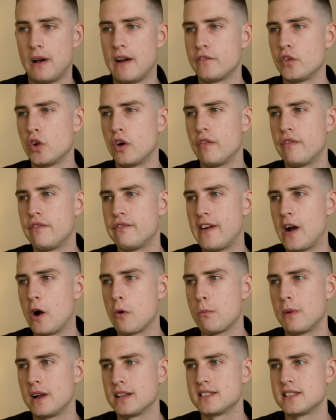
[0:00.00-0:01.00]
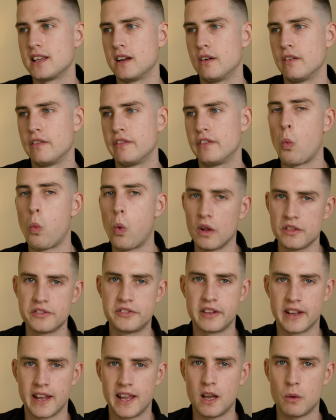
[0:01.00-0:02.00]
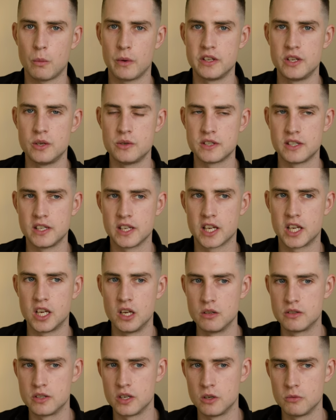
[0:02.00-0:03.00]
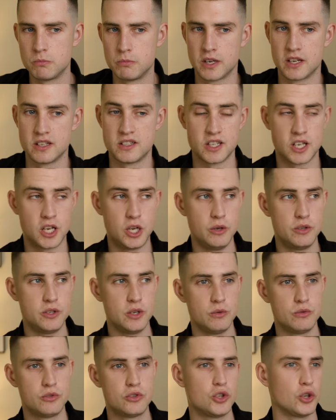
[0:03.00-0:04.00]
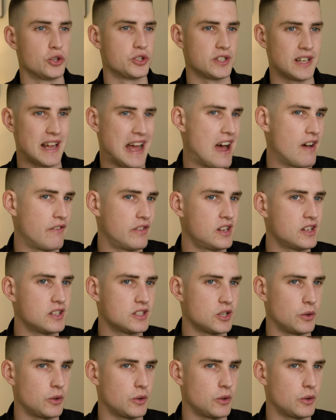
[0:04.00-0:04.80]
I've not found myself wanting it when using the Q2 because the Q2 doesn't have it,